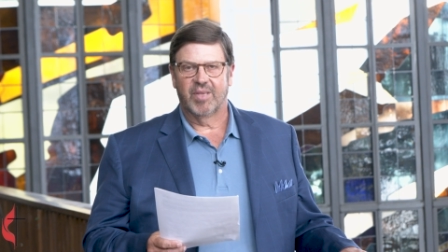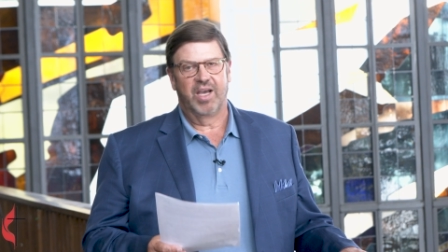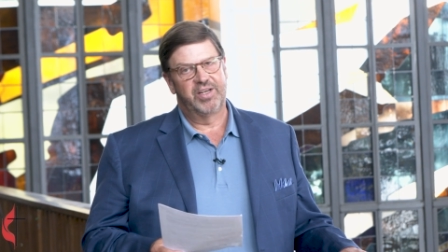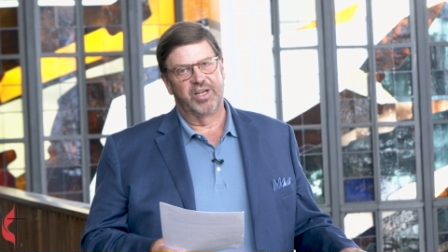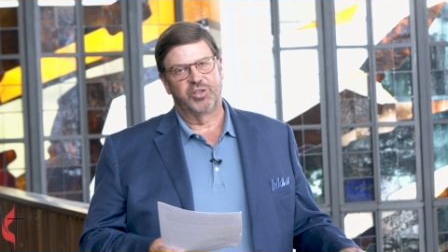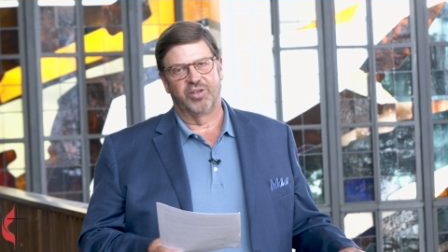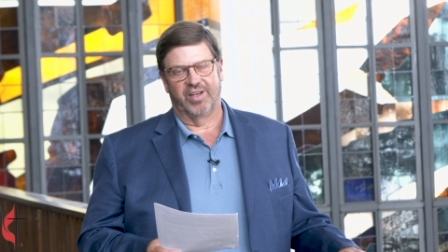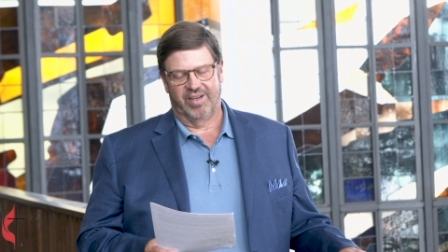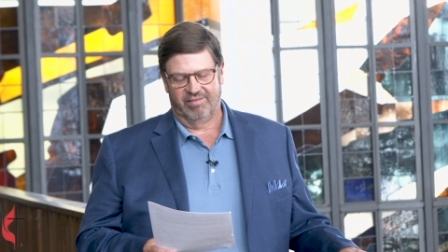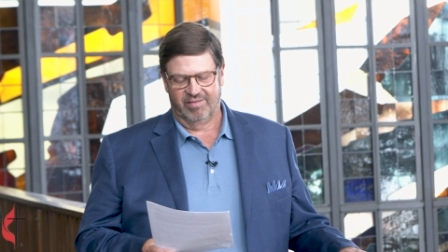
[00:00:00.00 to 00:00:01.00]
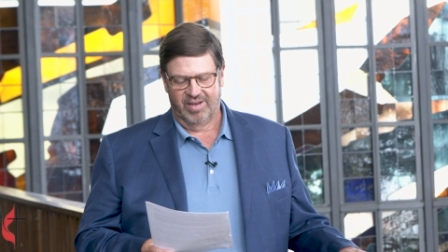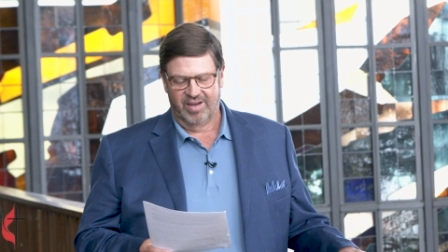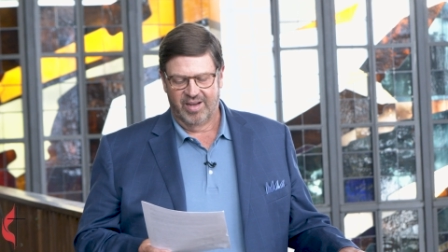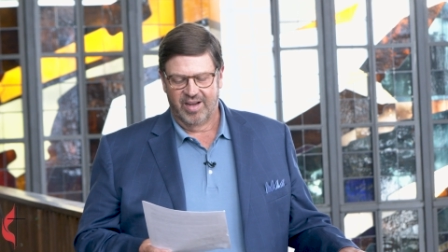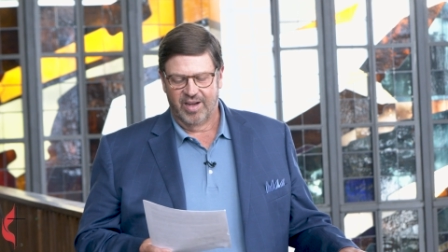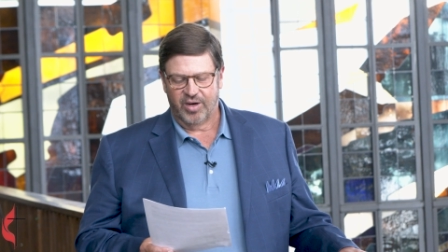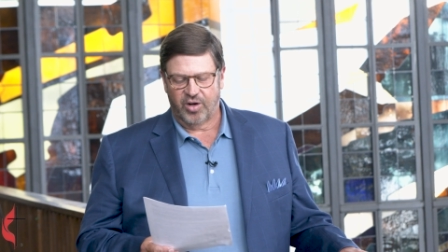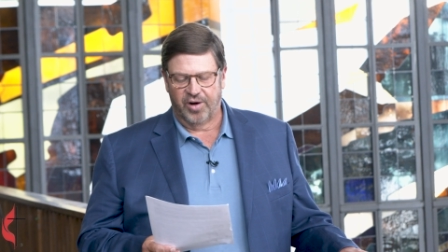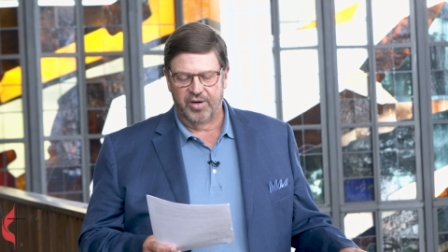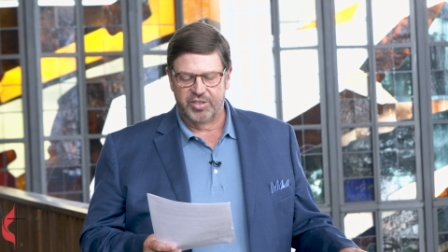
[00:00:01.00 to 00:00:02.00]
Additionally,
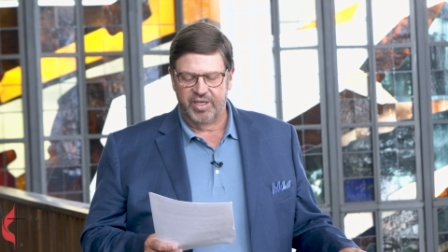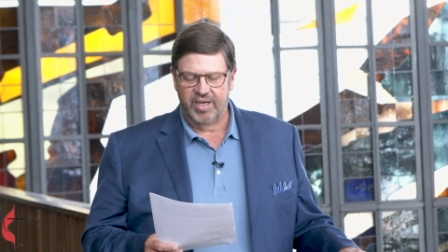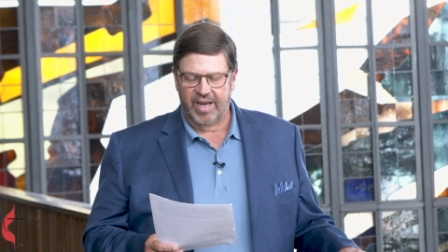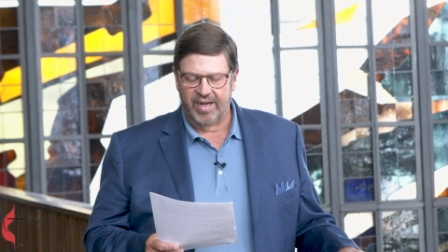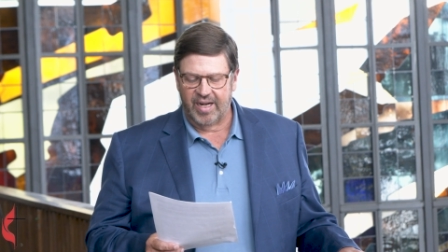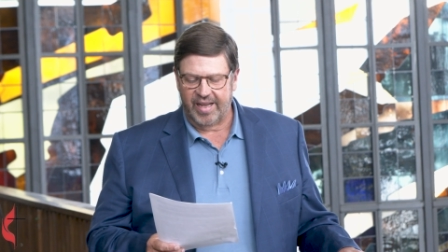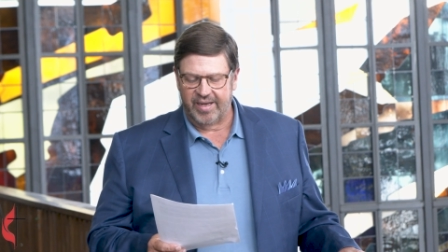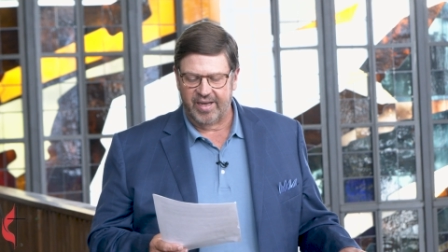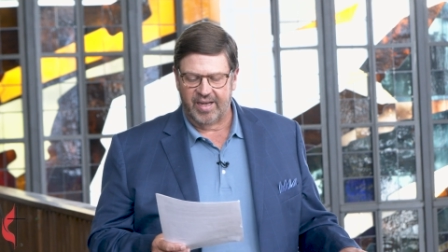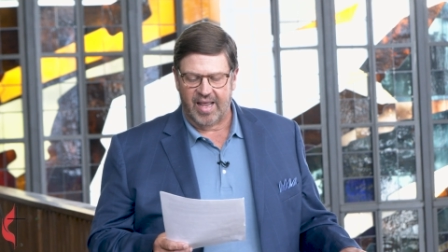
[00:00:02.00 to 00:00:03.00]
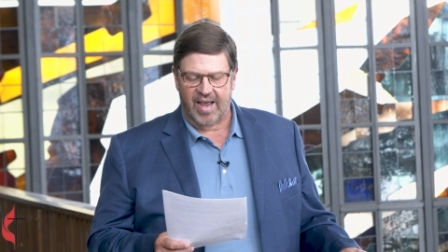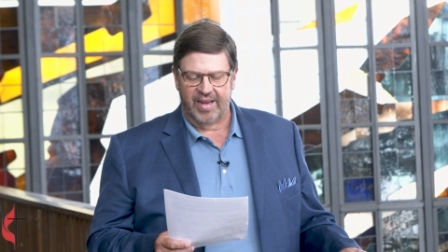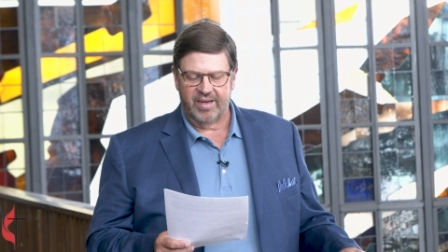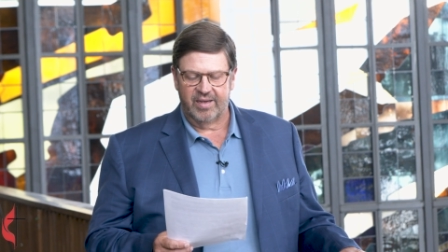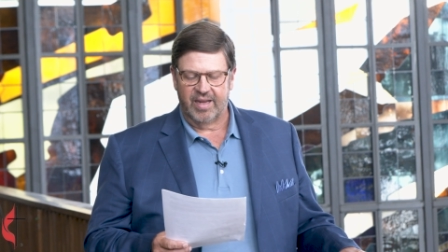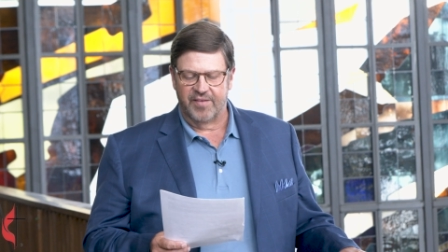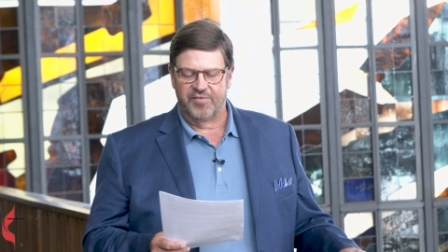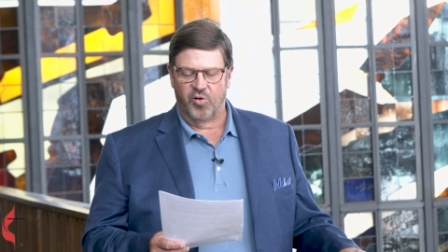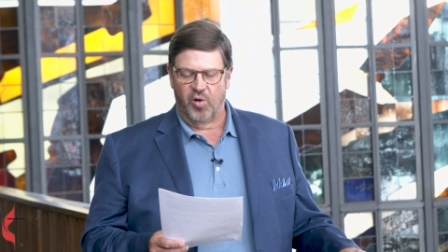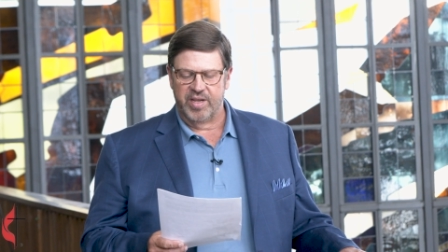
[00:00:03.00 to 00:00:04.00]
clergy and laity alike have
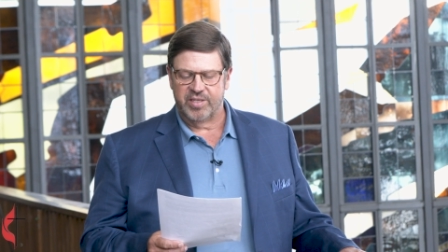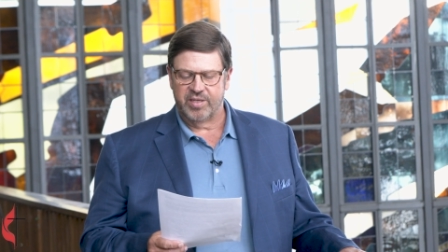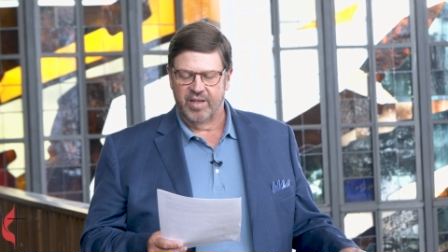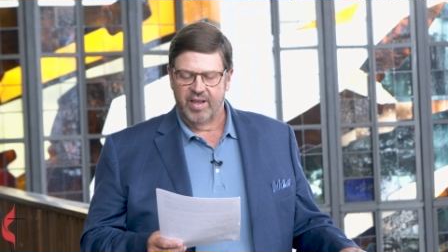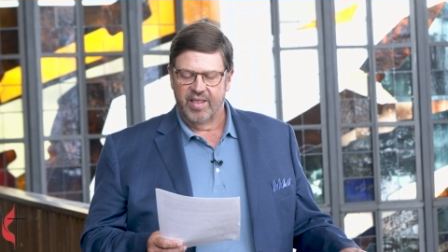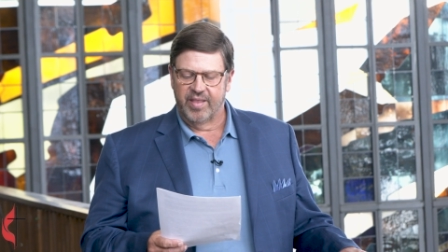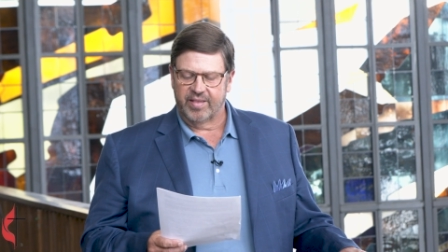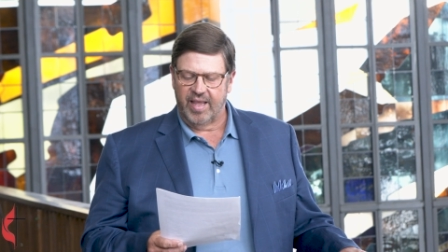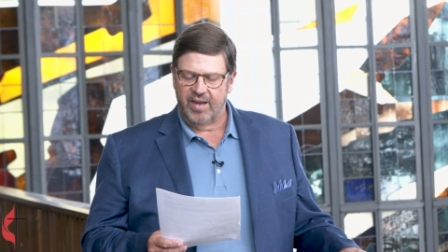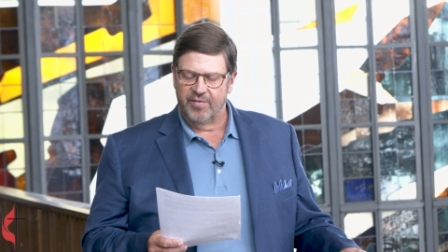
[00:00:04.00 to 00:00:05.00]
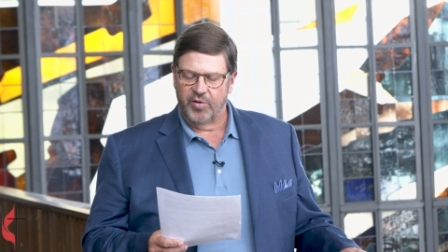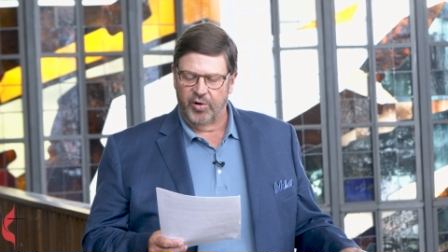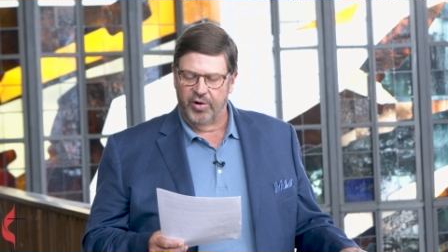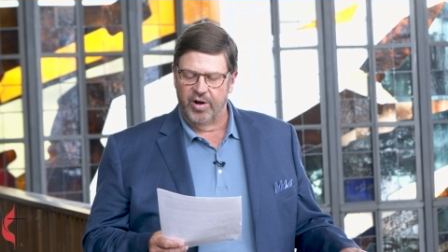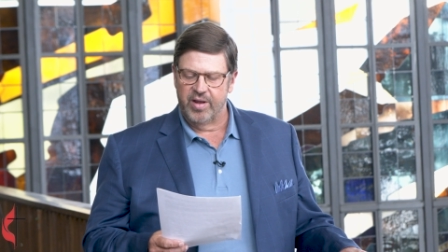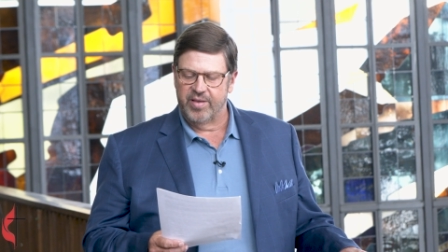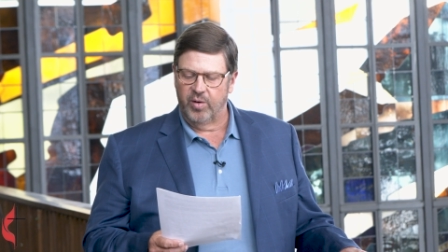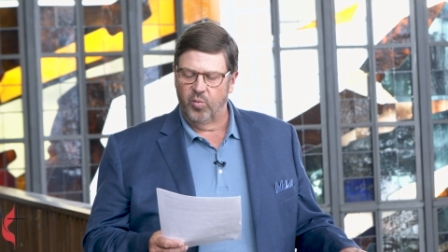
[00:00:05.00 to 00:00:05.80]
voiced that they have heard there